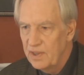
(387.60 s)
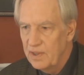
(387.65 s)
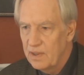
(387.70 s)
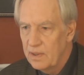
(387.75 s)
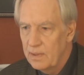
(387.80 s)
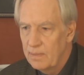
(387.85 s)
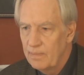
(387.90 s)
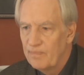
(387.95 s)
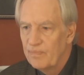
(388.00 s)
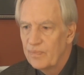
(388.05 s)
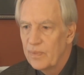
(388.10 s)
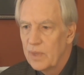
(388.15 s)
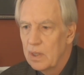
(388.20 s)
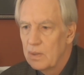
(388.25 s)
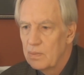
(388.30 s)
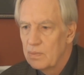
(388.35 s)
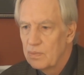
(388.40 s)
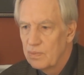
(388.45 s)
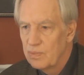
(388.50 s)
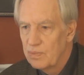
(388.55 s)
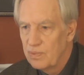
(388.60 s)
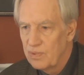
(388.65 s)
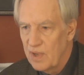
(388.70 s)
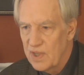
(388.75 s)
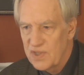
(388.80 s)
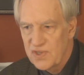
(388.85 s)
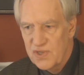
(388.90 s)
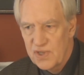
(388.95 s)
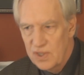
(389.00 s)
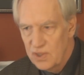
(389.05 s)
year,
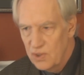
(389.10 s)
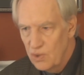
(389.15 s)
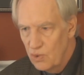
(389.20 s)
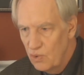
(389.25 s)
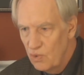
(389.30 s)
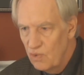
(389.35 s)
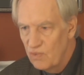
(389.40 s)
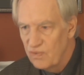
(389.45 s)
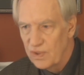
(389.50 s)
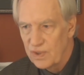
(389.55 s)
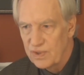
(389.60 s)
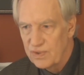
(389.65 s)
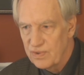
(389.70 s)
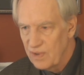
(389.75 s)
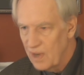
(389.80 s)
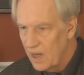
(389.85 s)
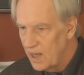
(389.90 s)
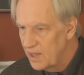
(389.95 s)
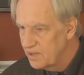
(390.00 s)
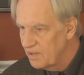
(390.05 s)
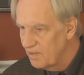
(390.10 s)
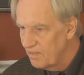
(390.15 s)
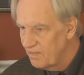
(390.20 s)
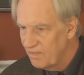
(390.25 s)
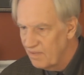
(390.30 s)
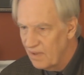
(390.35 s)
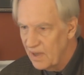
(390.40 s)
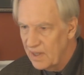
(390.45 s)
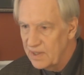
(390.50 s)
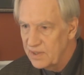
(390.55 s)
President Hoover tried to
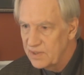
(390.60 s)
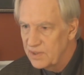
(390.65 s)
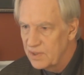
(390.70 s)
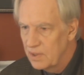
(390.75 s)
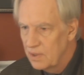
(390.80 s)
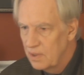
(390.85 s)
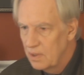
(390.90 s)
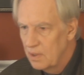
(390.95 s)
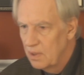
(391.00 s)
fight